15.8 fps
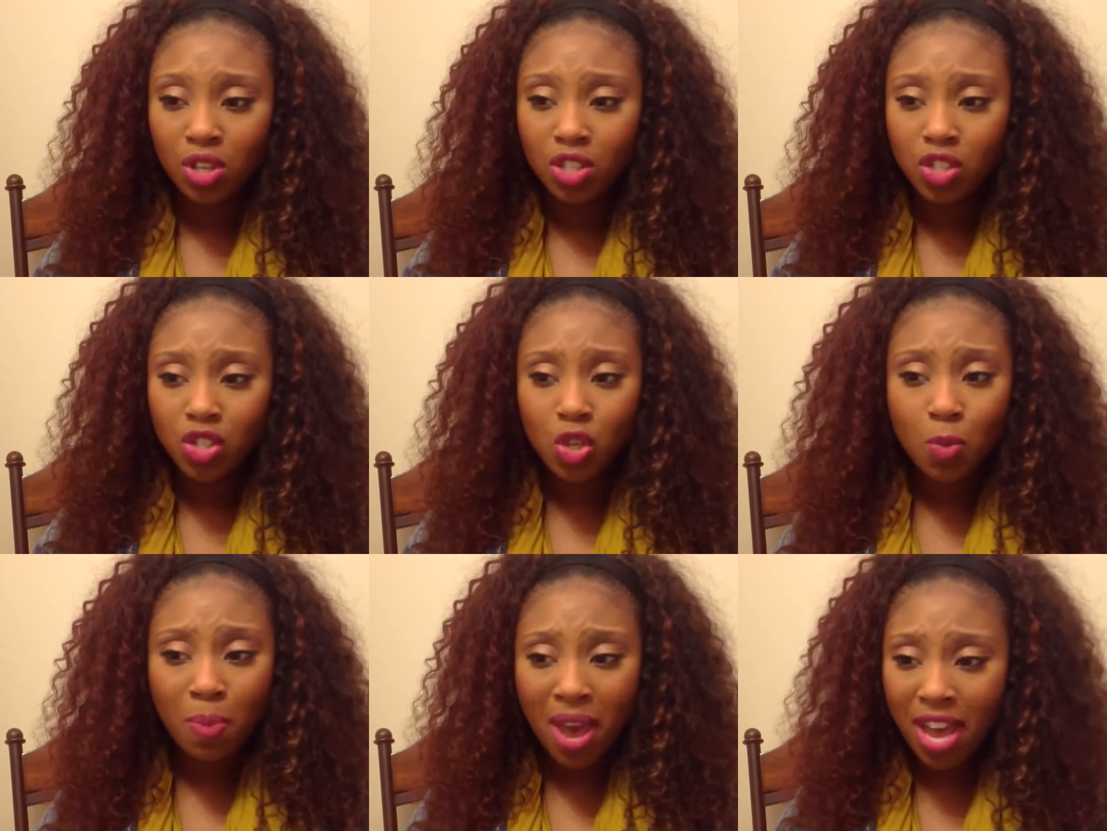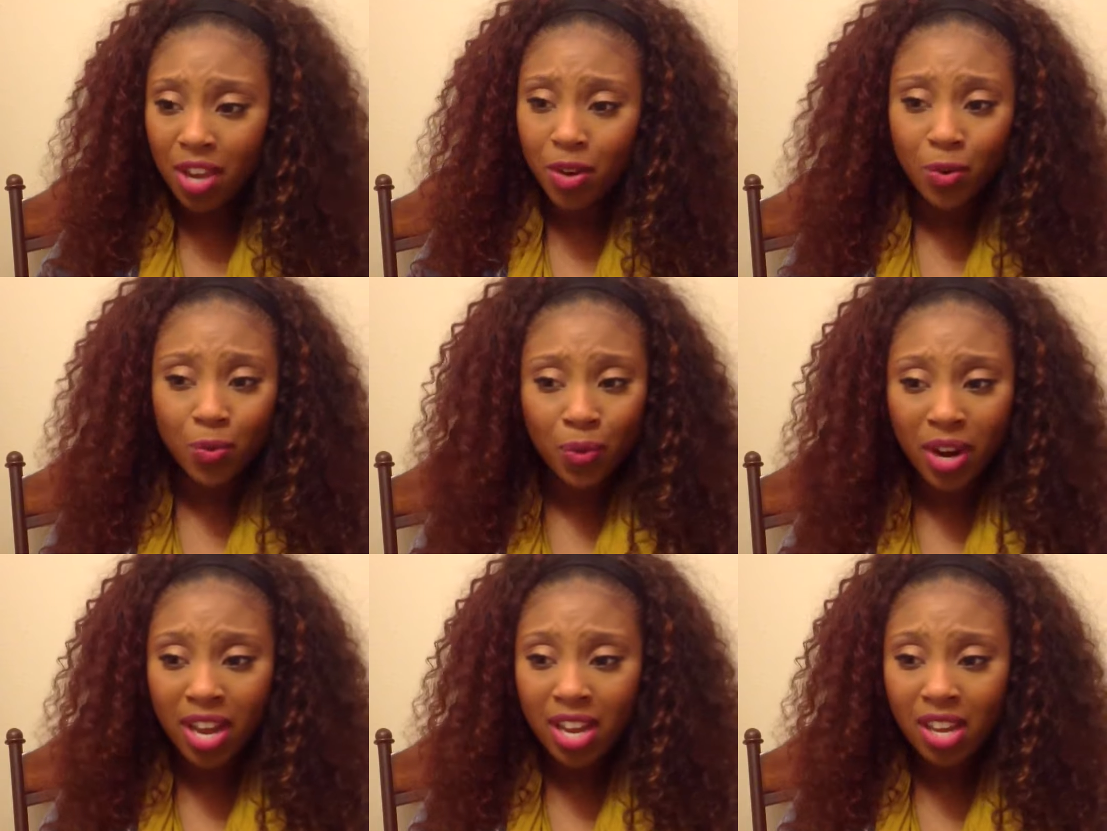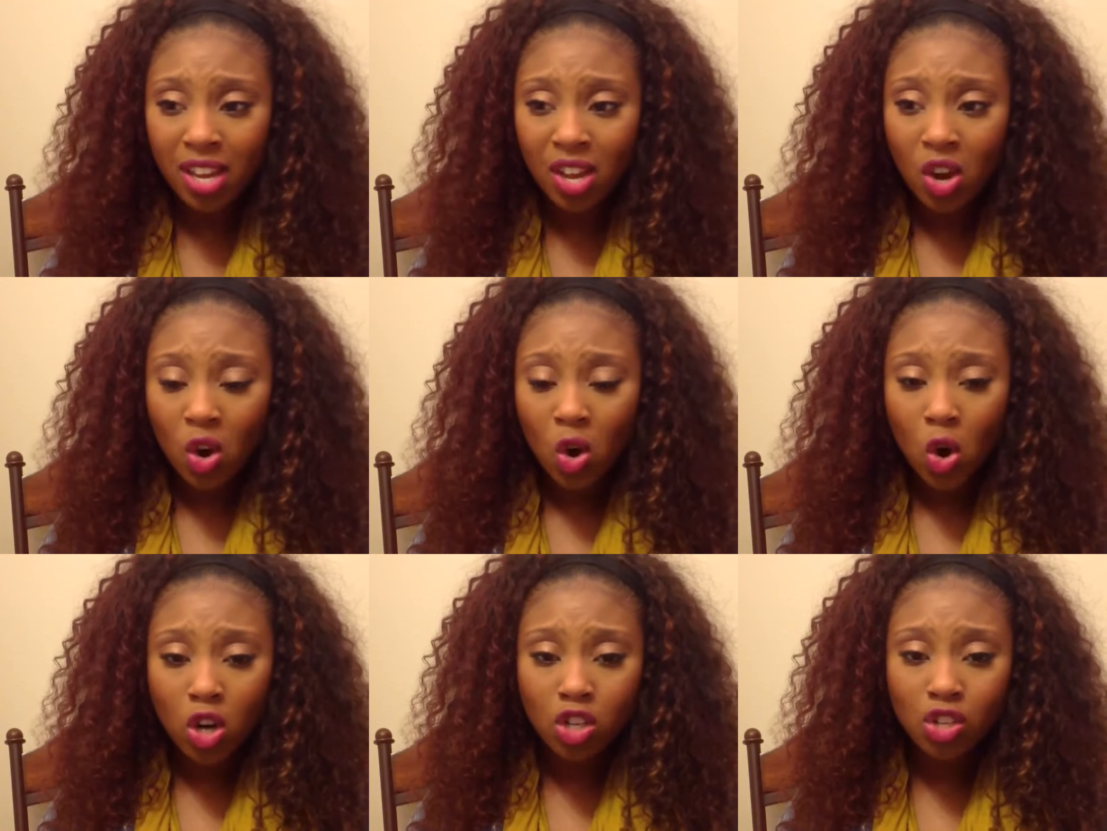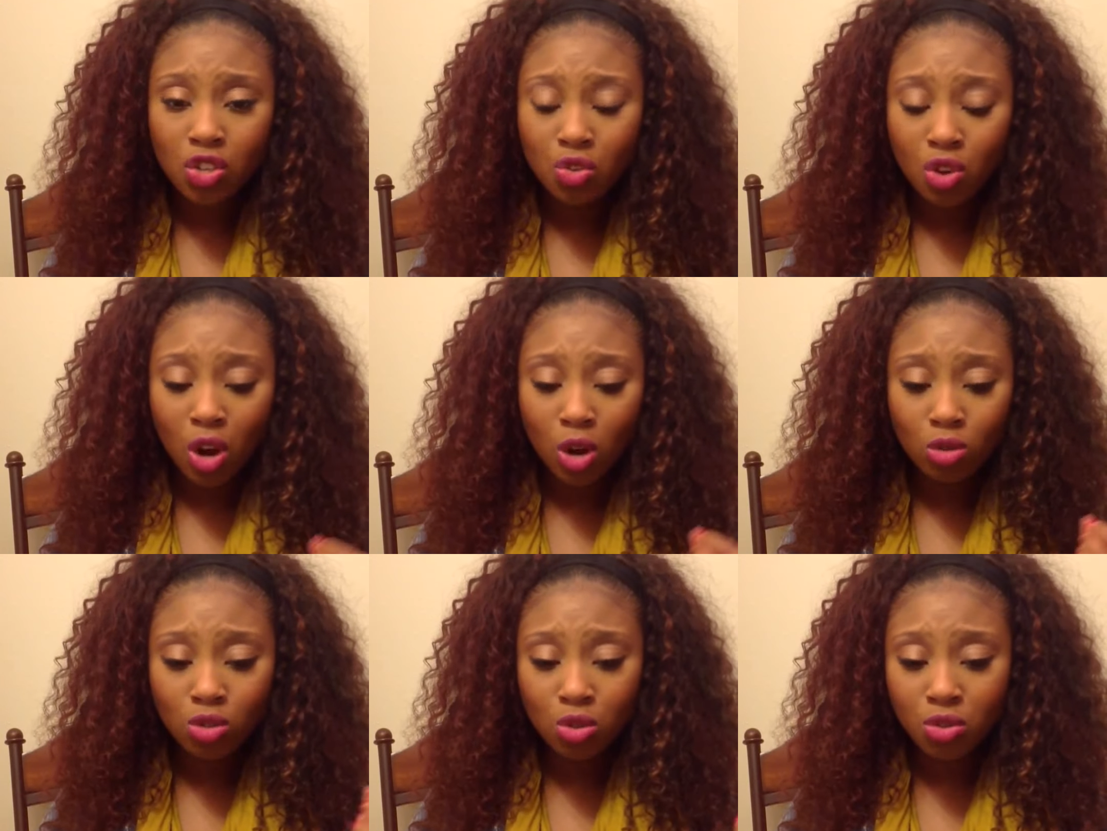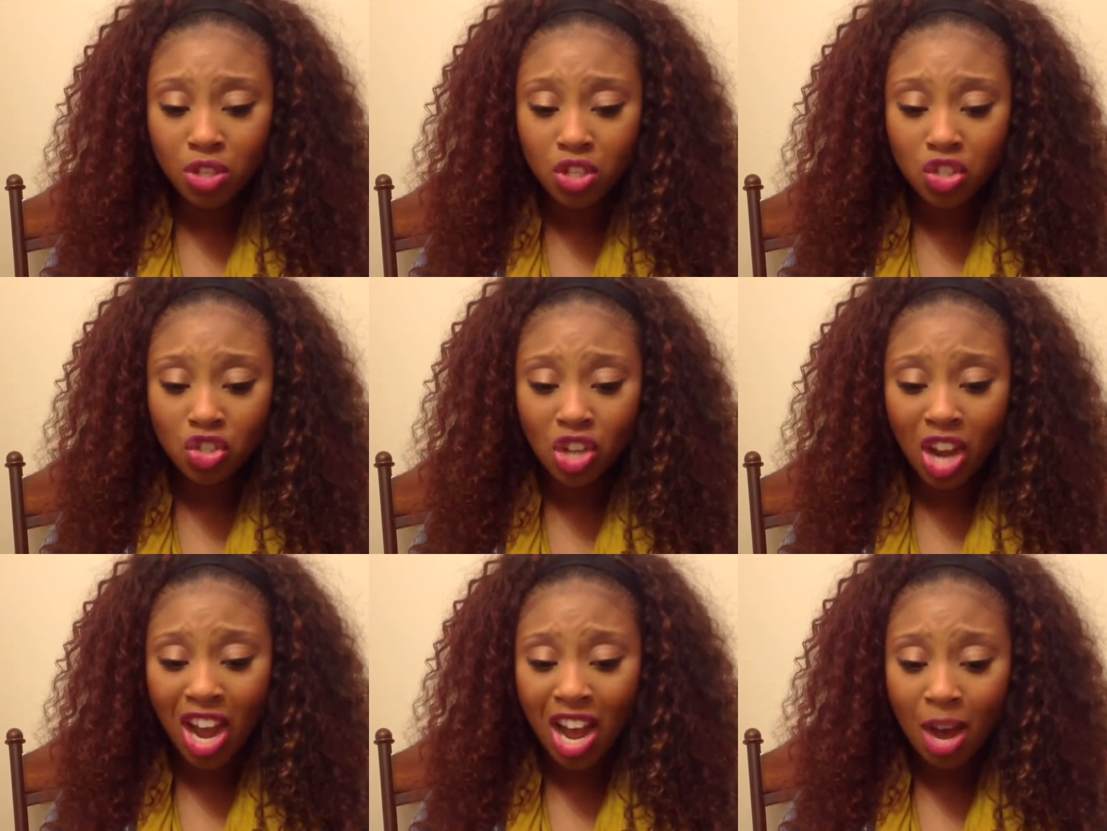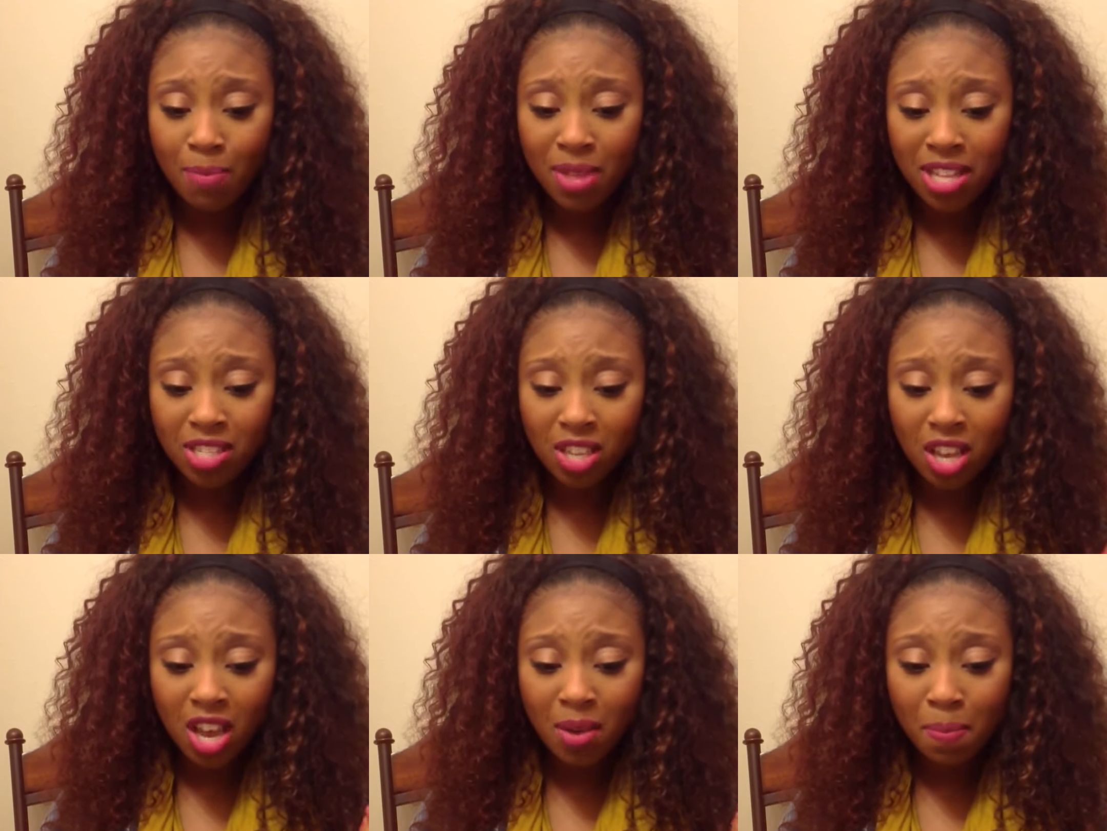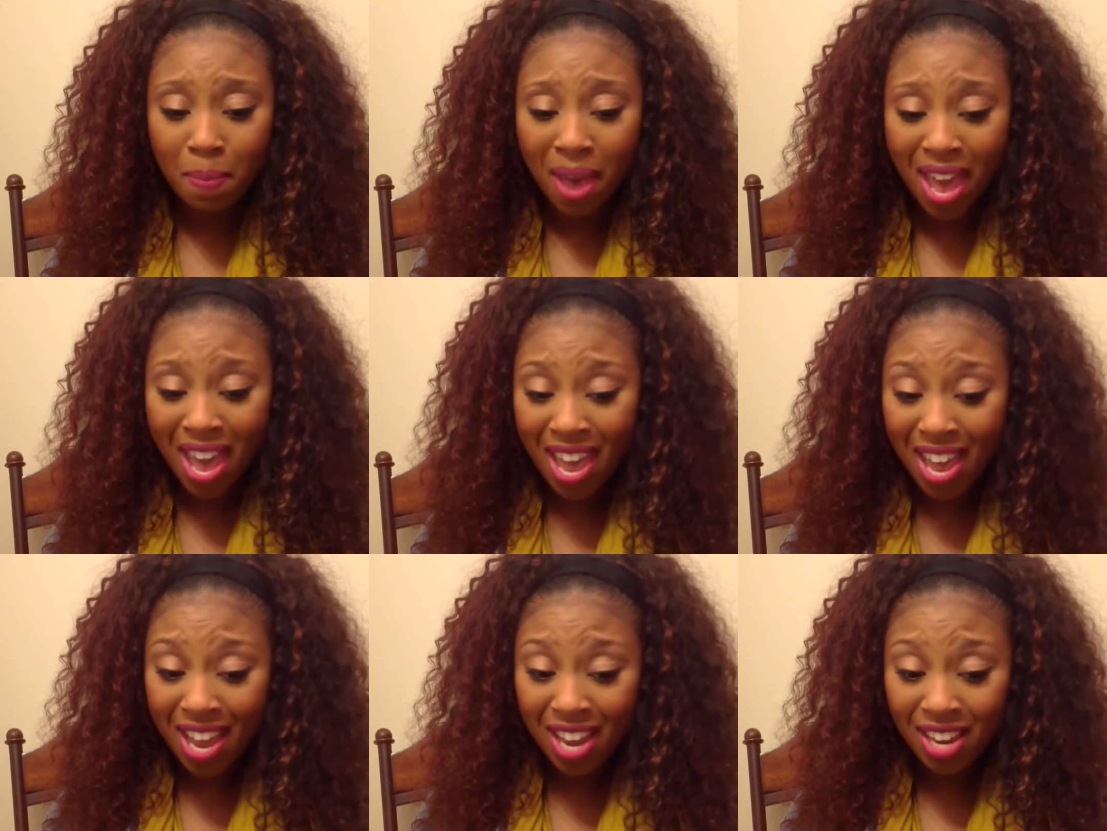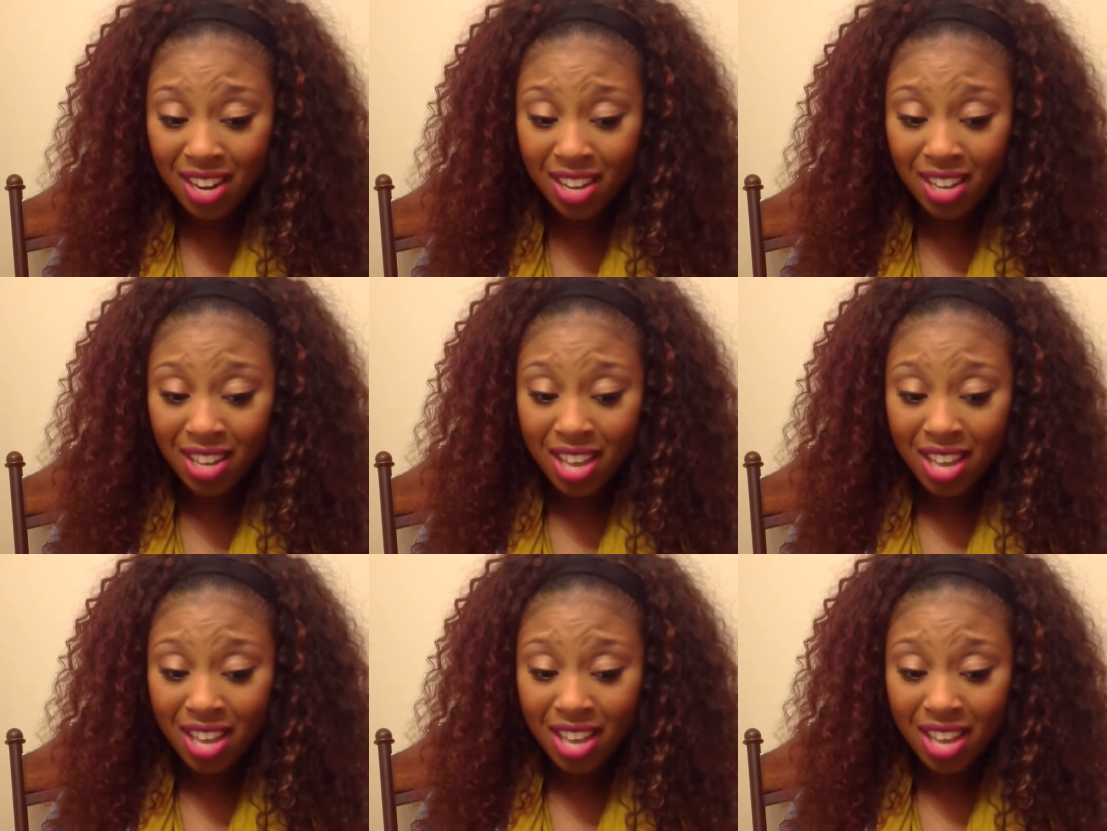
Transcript: Do you pay your rent, or do you go do this job that's unpaid